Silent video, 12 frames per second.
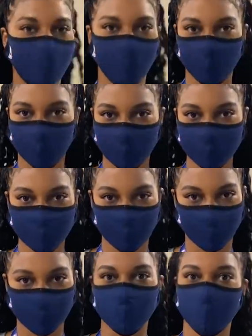Wild Water
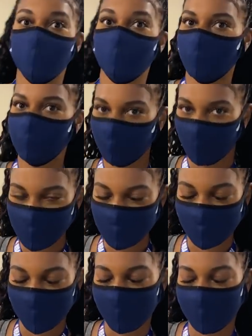Sports on the
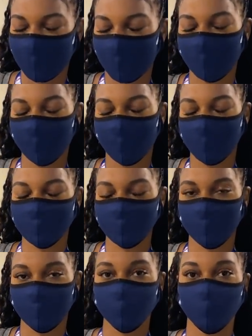northwest side, getting ready
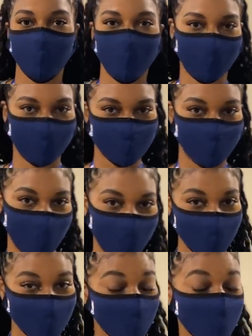to go to Rockets practice.